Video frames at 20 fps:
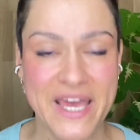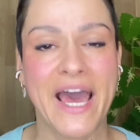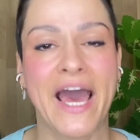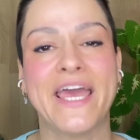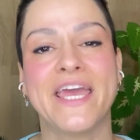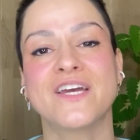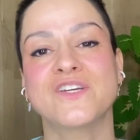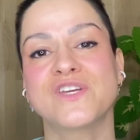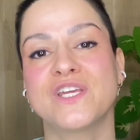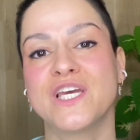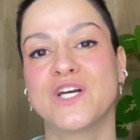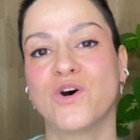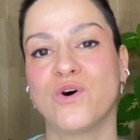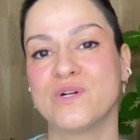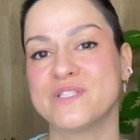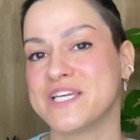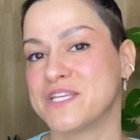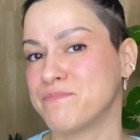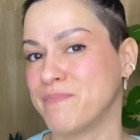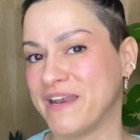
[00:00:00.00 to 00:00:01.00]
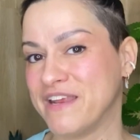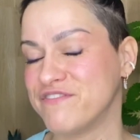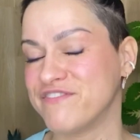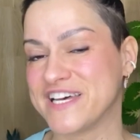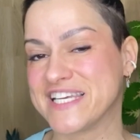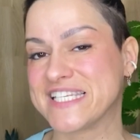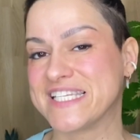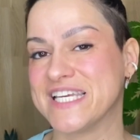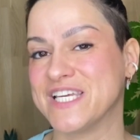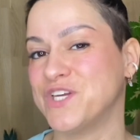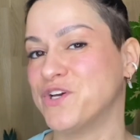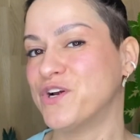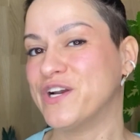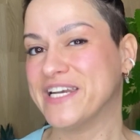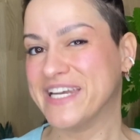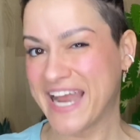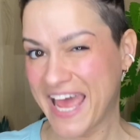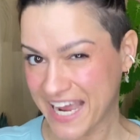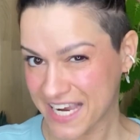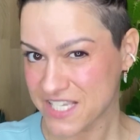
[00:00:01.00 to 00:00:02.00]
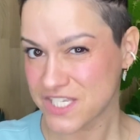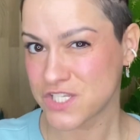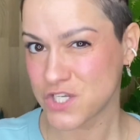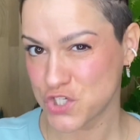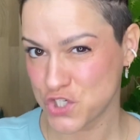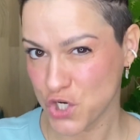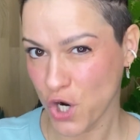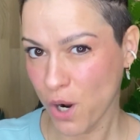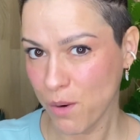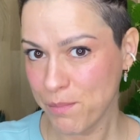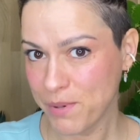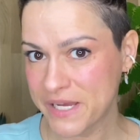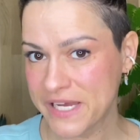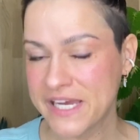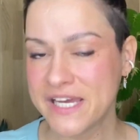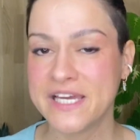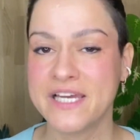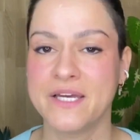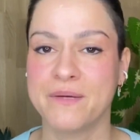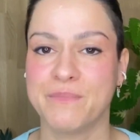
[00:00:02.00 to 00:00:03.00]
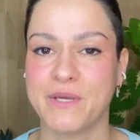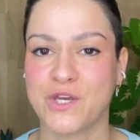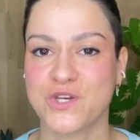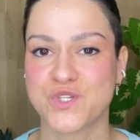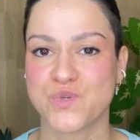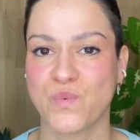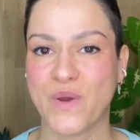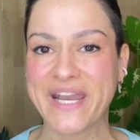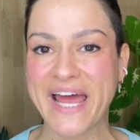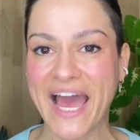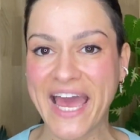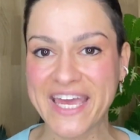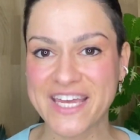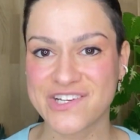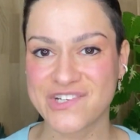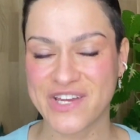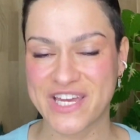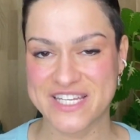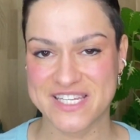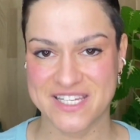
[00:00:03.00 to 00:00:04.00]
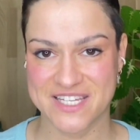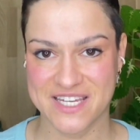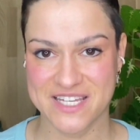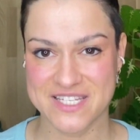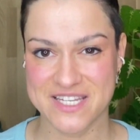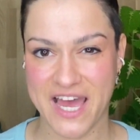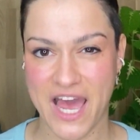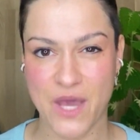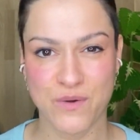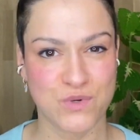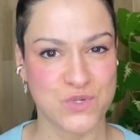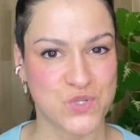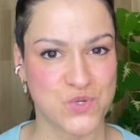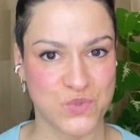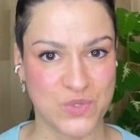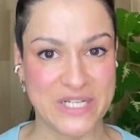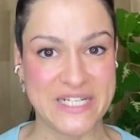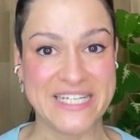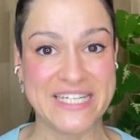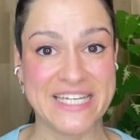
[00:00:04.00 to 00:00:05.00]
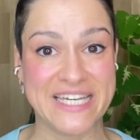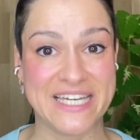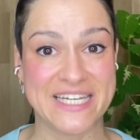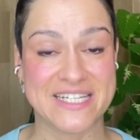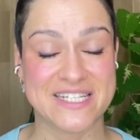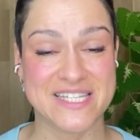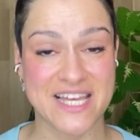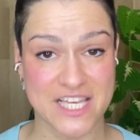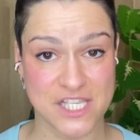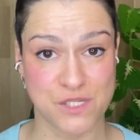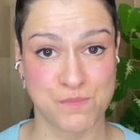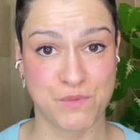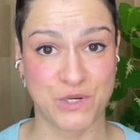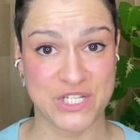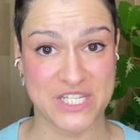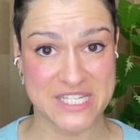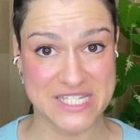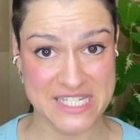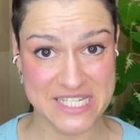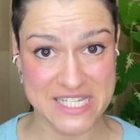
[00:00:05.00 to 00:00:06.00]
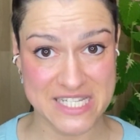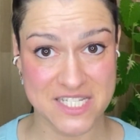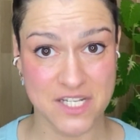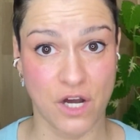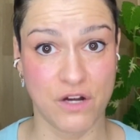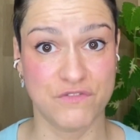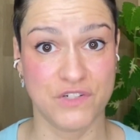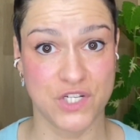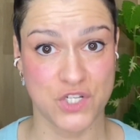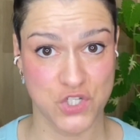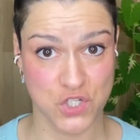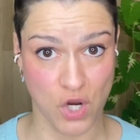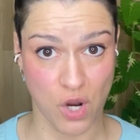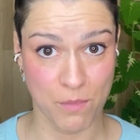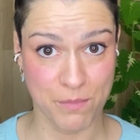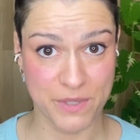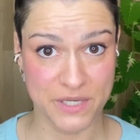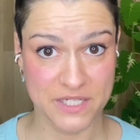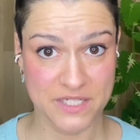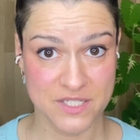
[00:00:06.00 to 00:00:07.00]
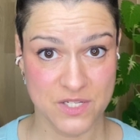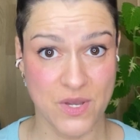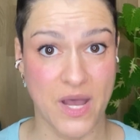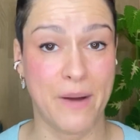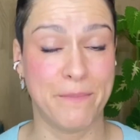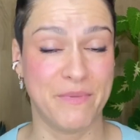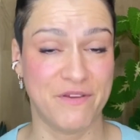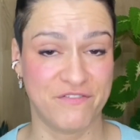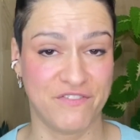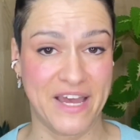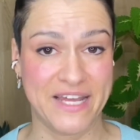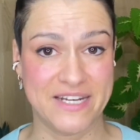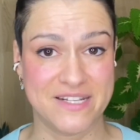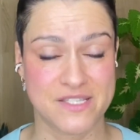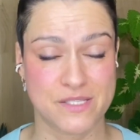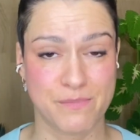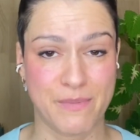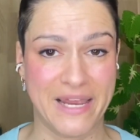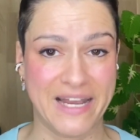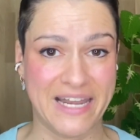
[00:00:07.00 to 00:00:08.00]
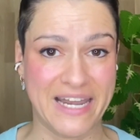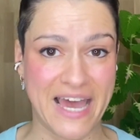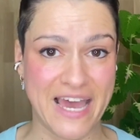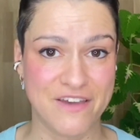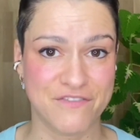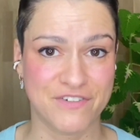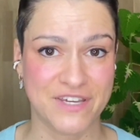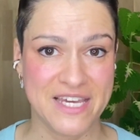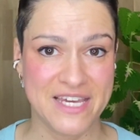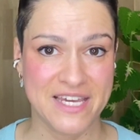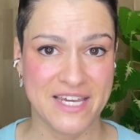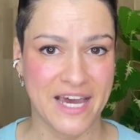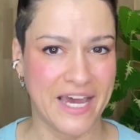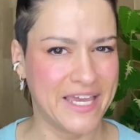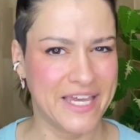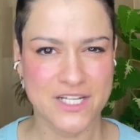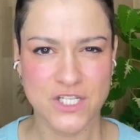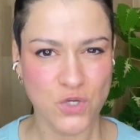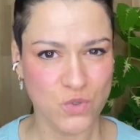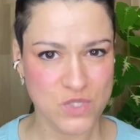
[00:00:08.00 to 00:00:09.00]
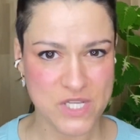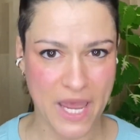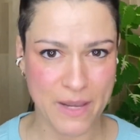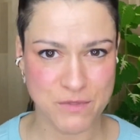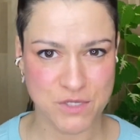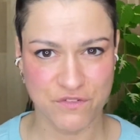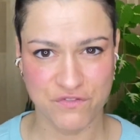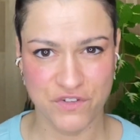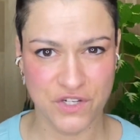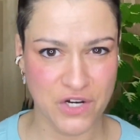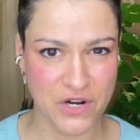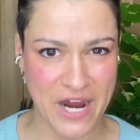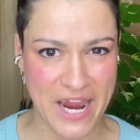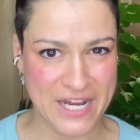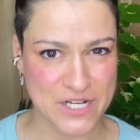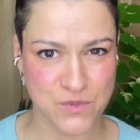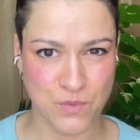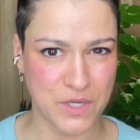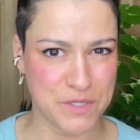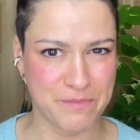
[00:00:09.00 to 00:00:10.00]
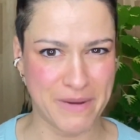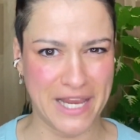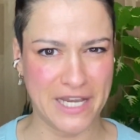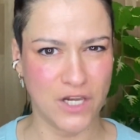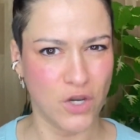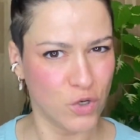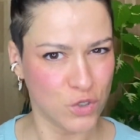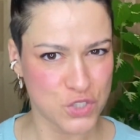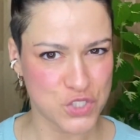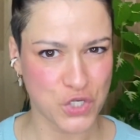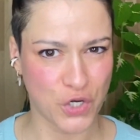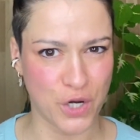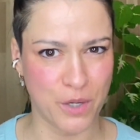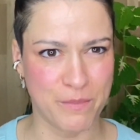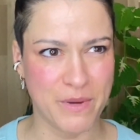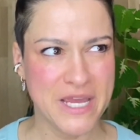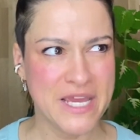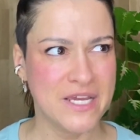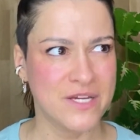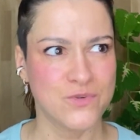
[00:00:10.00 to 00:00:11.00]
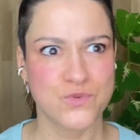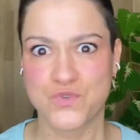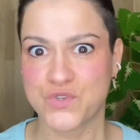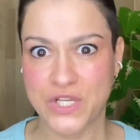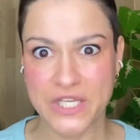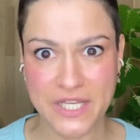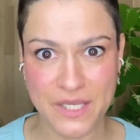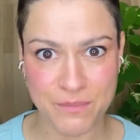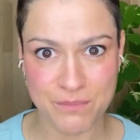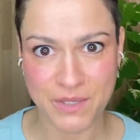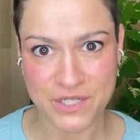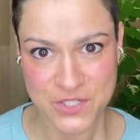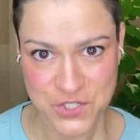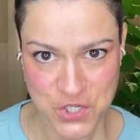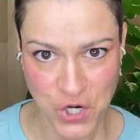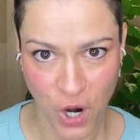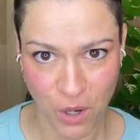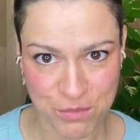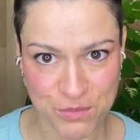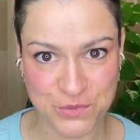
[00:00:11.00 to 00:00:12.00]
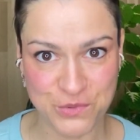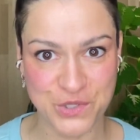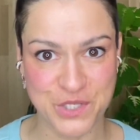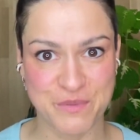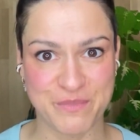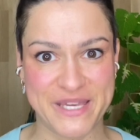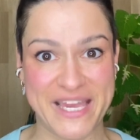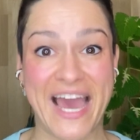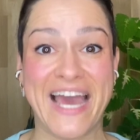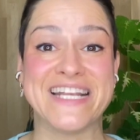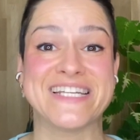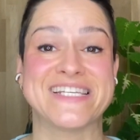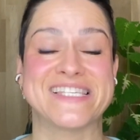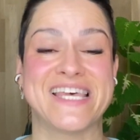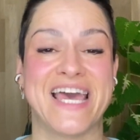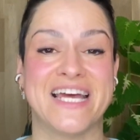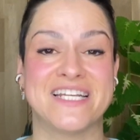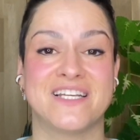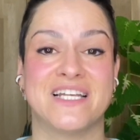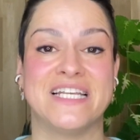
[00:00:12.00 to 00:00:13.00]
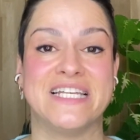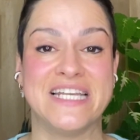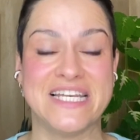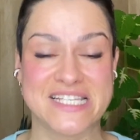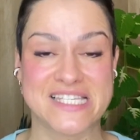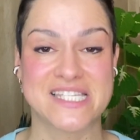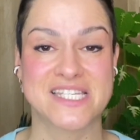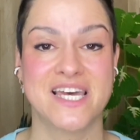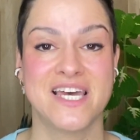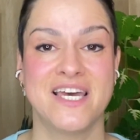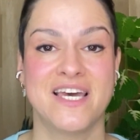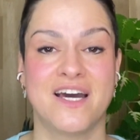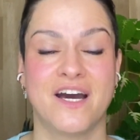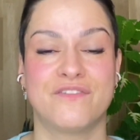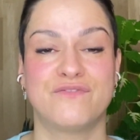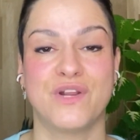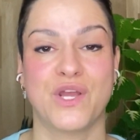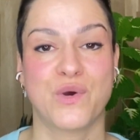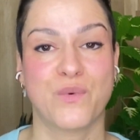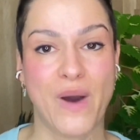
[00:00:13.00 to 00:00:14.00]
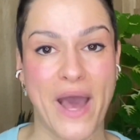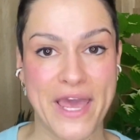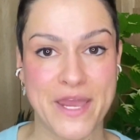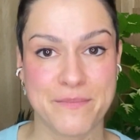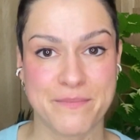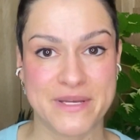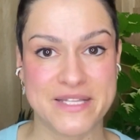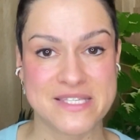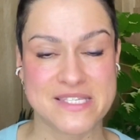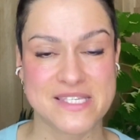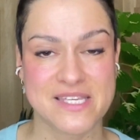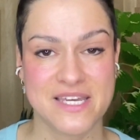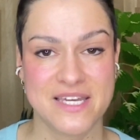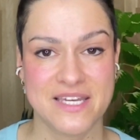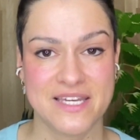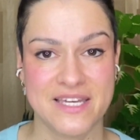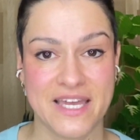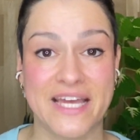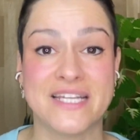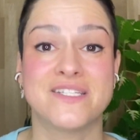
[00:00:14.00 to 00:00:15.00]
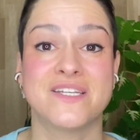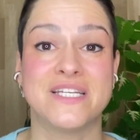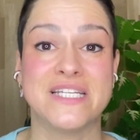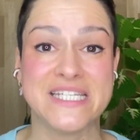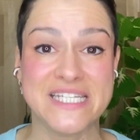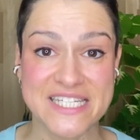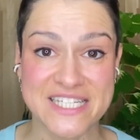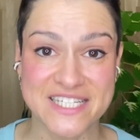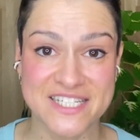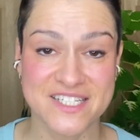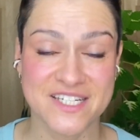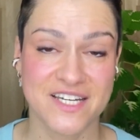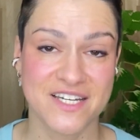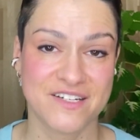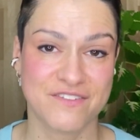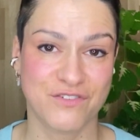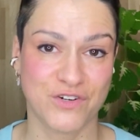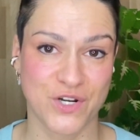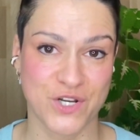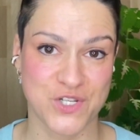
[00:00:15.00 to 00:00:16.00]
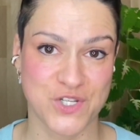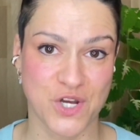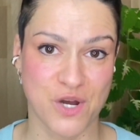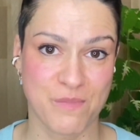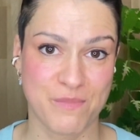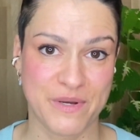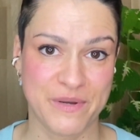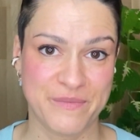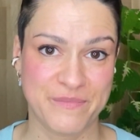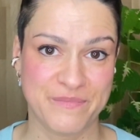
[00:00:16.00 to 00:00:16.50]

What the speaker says: I actually called it manifesting your next job because when I created it, I was really in desperate need of a job to help me finance my life. I had no time to figure out what my long-term dream job would be. I just had a list of requirements and a need for a job.